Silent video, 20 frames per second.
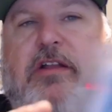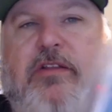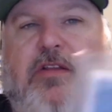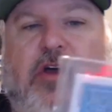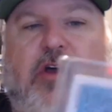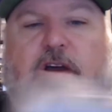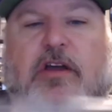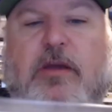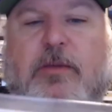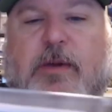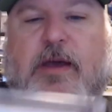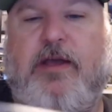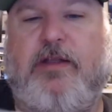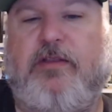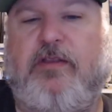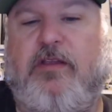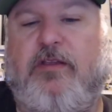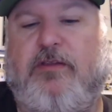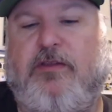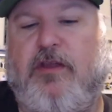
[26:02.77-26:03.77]
talk about
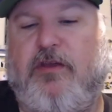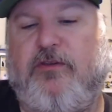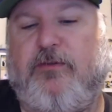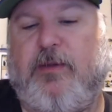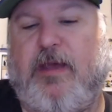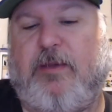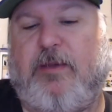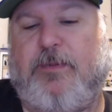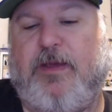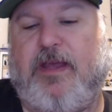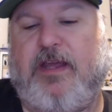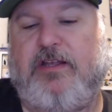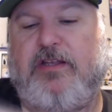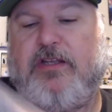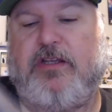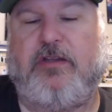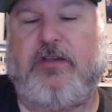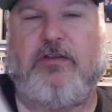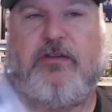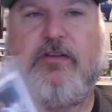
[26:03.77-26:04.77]
this, those back
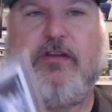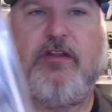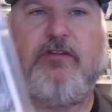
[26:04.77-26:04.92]
pages, the